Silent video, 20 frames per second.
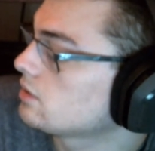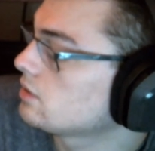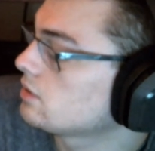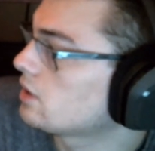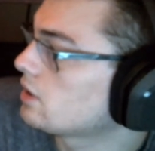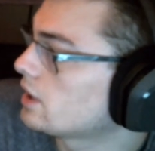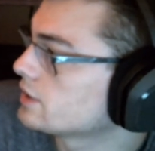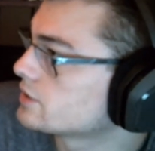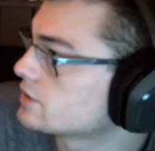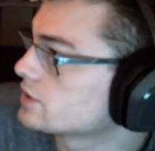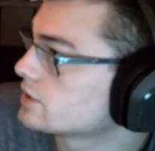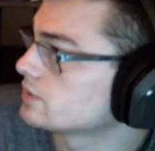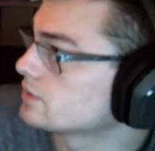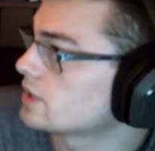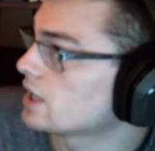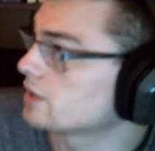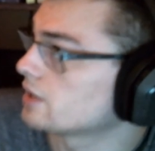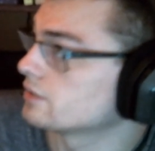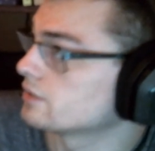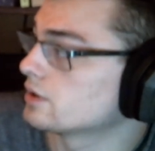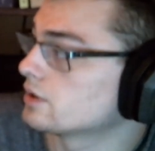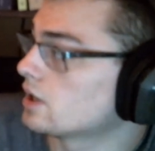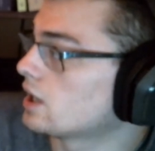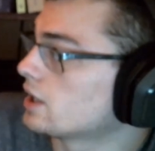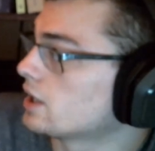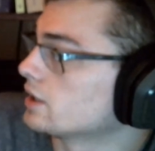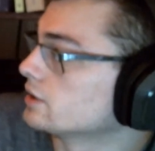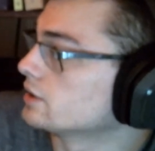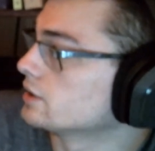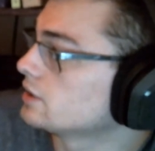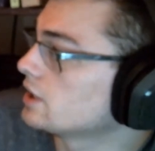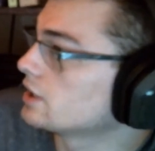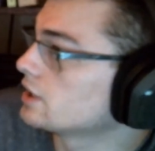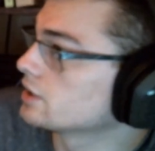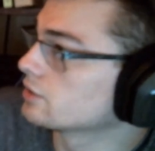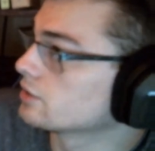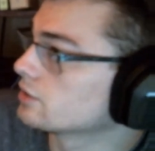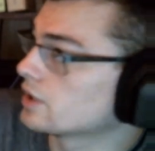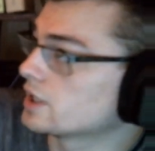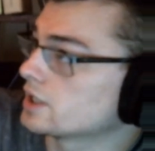And so now
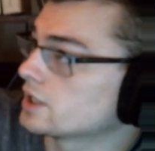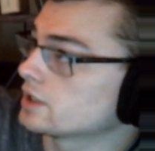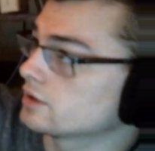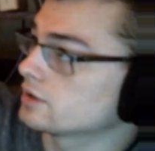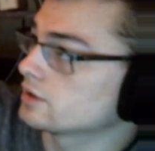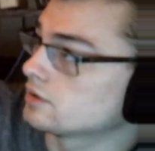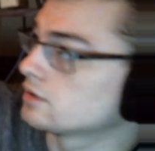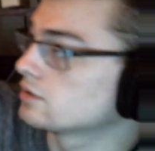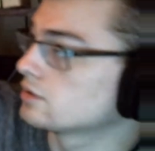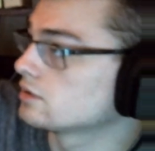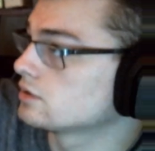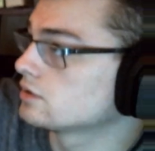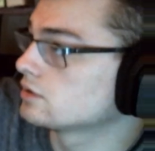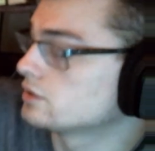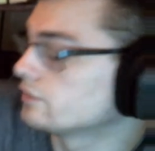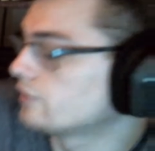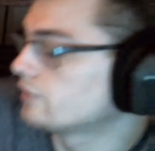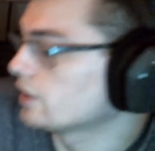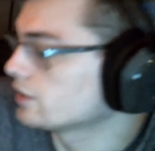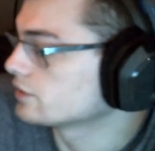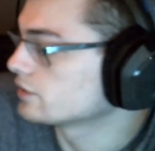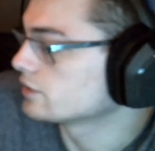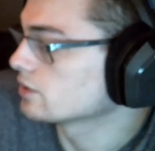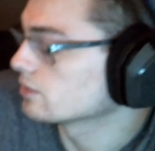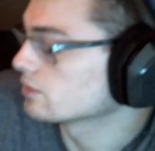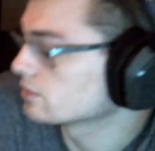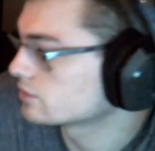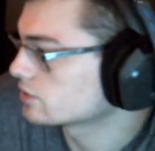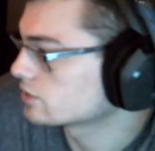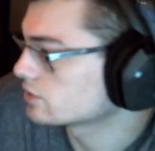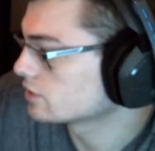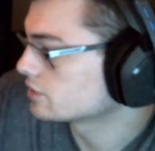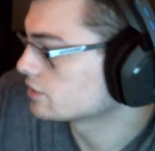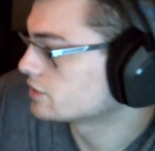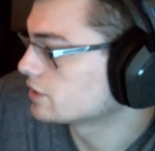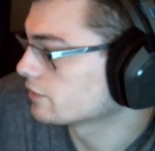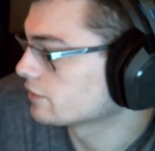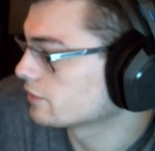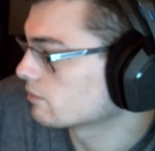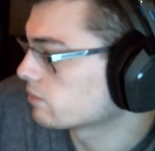integrating to find the total charge,
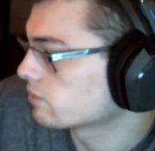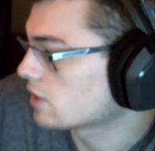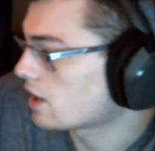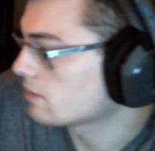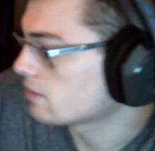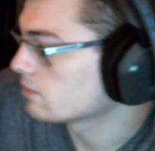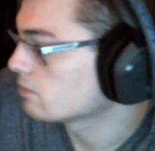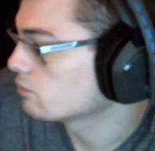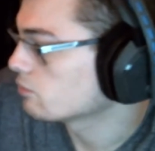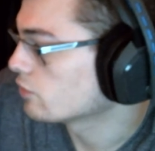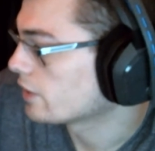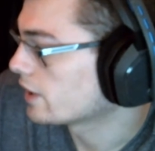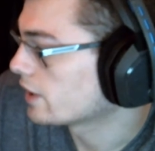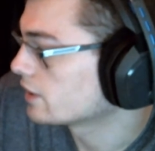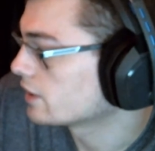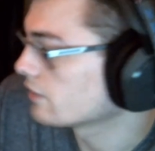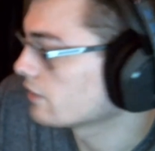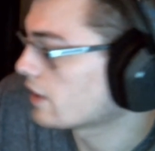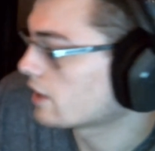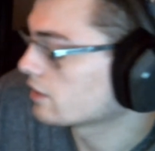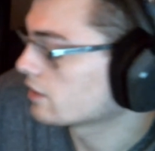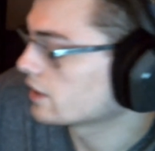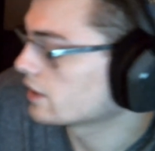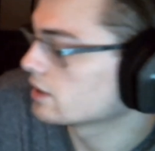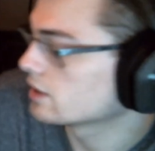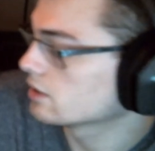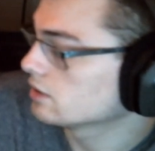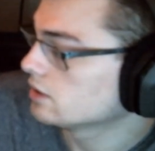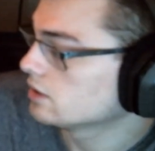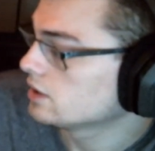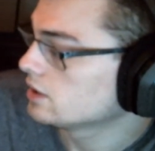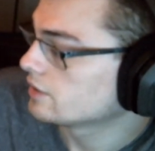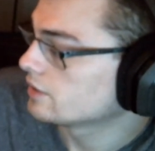different problem, we'll handle that later.